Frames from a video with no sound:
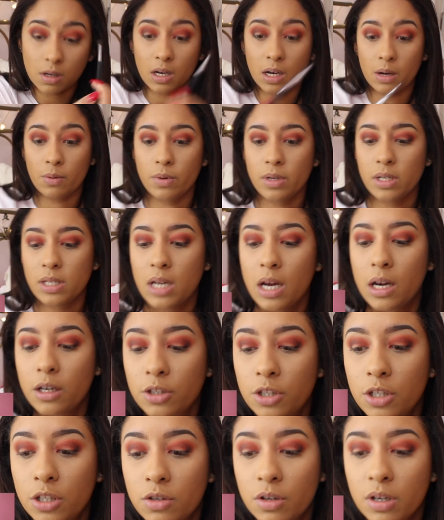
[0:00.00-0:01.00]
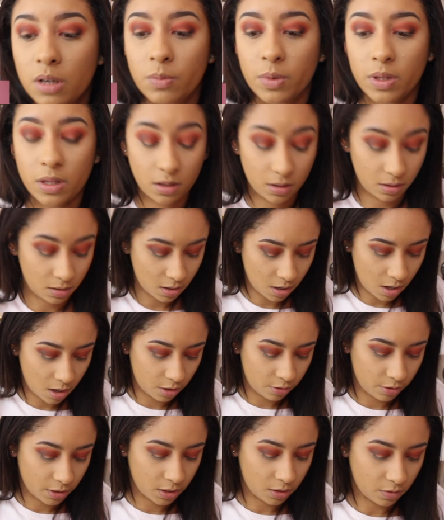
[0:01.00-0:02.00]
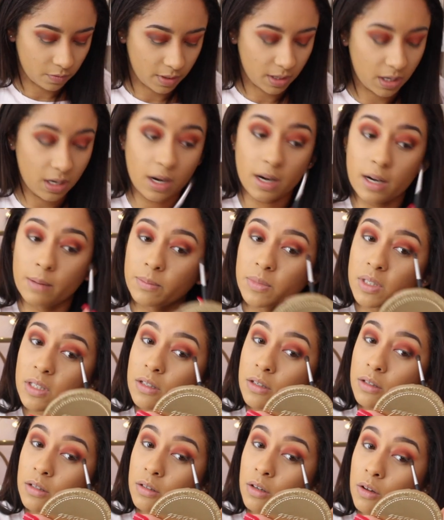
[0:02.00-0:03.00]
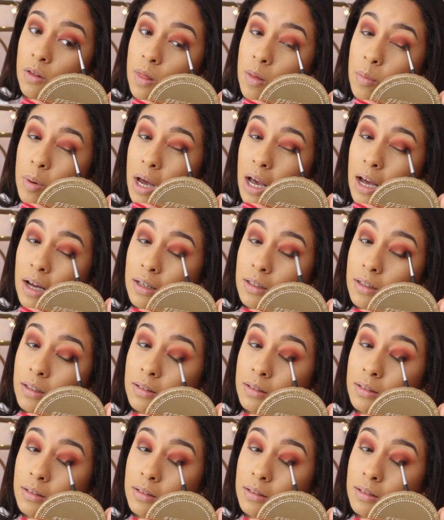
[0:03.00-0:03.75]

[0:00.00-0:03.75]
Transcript: Okay, one sec. She's gone in with the cut crease already. I'm still on the black.